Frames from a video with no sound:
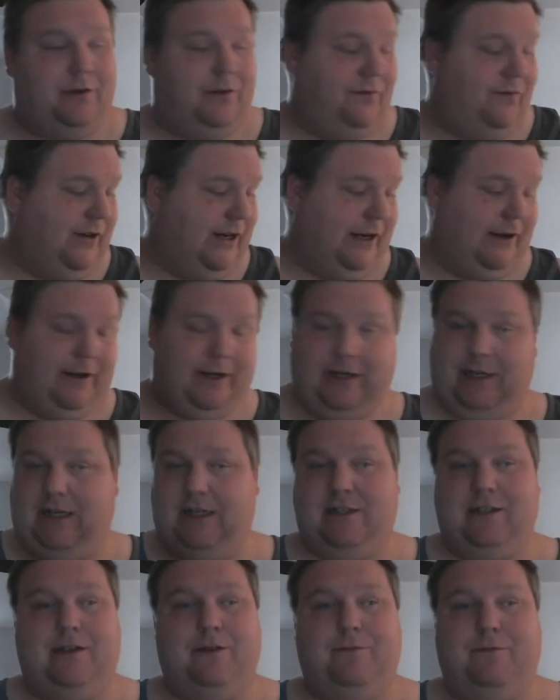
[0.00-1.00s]
the variant
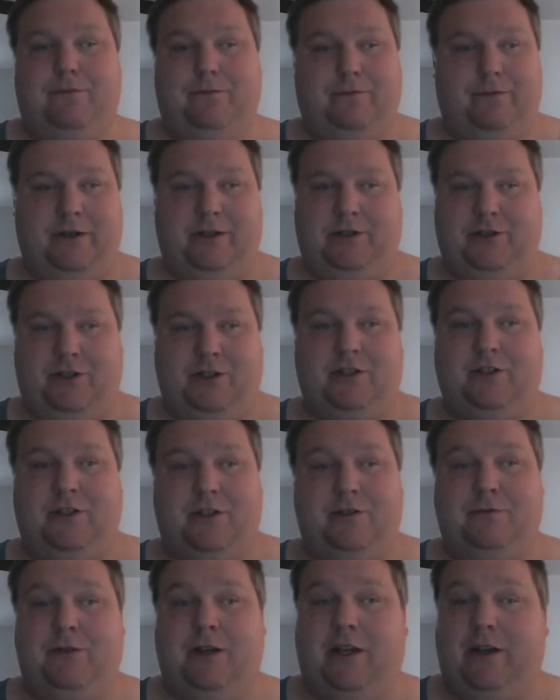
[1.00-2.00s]
hasn't been just
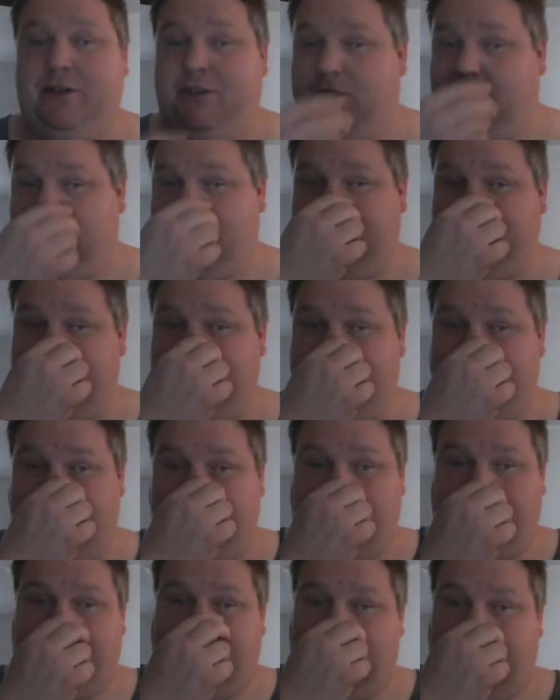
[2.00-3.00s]
as the same
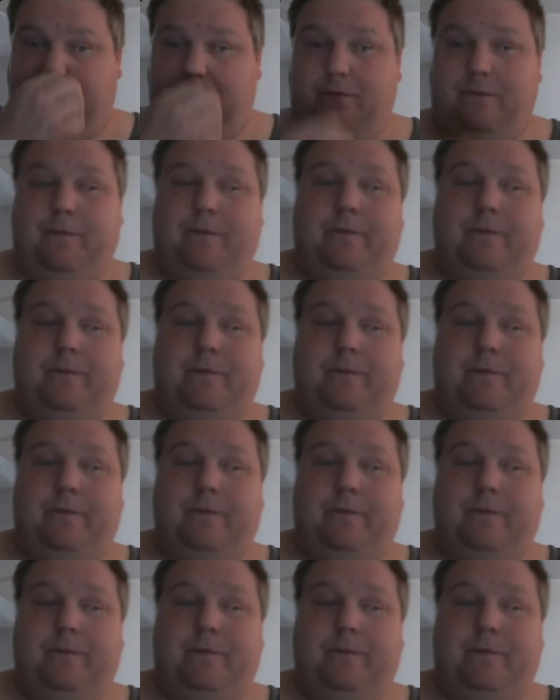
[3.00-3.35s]
amount.